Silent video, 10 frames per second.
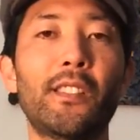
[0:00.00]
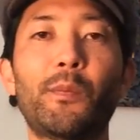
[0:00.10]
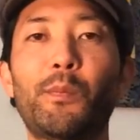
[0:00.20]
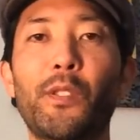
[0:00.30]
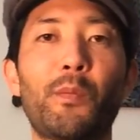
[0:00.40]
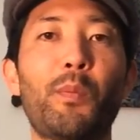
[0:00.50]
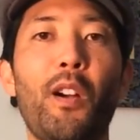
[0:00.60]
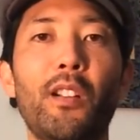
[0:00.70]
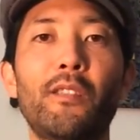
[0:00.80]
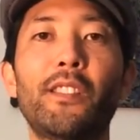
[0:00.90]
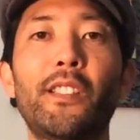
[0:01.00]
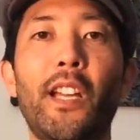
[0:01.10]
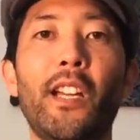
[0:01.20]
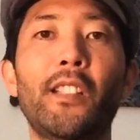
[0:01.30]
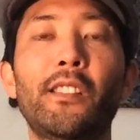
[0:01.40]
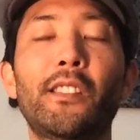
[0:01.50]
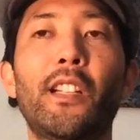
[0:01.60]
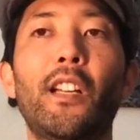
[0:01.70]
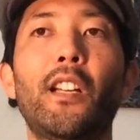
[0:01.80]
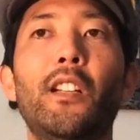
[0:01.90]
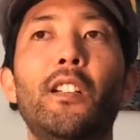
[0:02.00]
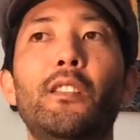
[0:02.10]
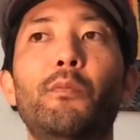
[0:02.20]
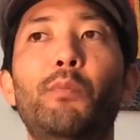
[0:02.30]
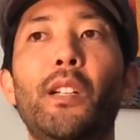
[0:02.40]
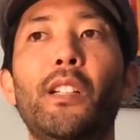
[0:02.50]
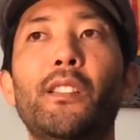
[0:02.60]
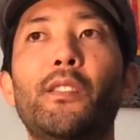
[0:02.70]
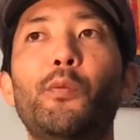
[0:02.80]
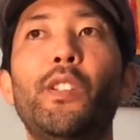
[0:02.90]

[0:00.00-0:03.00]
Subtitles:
It's just part of the dance. But